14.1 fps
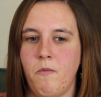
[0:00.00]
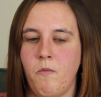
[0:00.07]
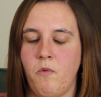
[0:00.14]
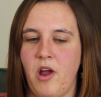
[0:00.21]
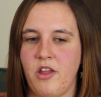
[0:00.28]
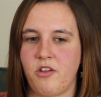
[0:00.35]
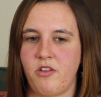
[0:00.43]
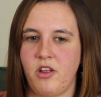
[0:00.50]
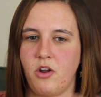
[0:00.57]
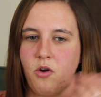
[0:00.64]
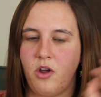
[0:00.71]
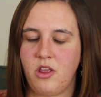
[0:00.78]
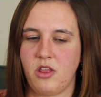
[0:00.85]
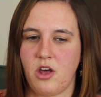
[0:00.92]
rather than
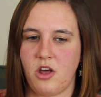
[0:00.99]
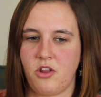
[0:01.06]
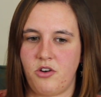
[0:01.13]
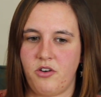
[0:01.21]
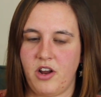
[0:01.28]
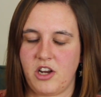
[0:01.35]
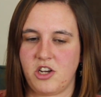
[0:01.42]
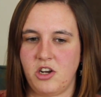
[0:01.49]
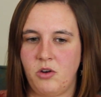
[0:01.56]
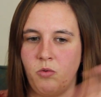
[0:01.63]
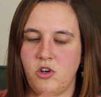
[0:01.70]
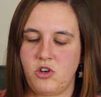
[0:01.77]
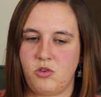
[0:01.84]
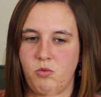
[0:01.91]
going the other direction
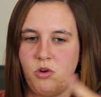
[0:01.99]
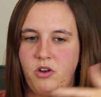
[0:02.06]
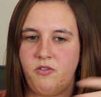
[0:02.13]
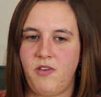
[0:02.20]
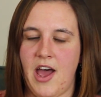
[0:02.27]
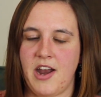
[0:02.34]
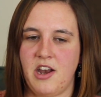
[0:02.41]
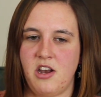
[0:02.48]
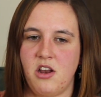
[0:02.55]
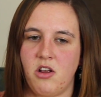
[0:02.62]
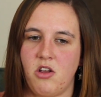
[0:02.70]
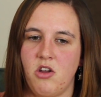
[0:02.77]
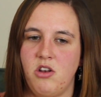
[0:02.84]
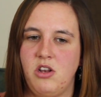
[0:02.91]
which would have added
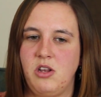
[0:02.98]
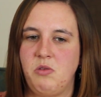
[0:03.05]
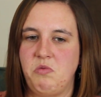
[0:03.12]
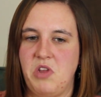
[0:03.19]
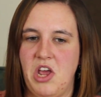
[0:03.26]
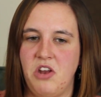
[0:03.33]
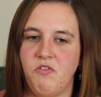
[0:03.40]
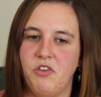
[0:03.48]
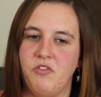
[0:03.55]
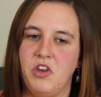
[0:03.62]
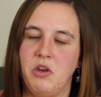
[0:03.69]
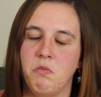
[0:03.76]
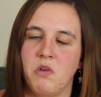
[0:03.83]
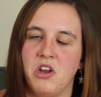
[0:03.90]
a good 10
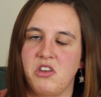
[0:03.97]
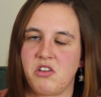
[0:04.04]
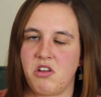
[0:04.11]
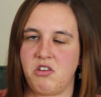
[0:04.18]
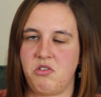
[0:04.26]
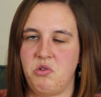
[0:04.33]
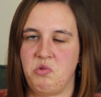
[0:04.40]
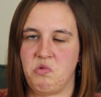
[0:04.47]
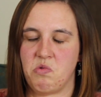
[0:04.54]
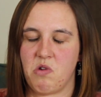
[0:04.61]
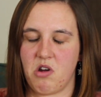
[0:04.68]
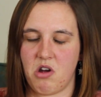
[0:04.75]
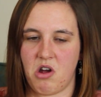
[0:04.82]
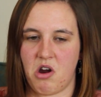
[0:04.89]
15 minutes onto
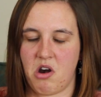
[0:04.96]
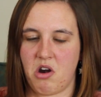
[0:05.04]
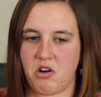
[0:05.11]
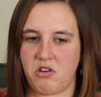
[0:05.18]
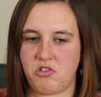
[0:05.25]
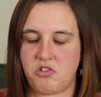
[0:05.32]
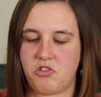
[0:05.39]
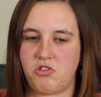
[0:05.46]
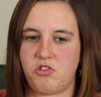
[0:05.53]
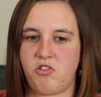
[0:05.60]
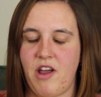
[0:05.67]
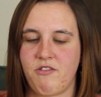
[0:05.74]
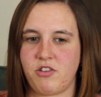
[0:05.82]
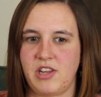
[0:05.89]
our
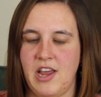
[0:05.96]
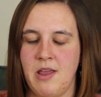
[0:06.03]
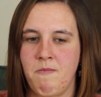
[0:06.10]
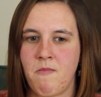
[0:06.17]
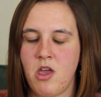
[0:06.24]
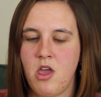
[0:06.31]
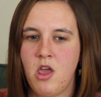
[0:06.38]
travel time.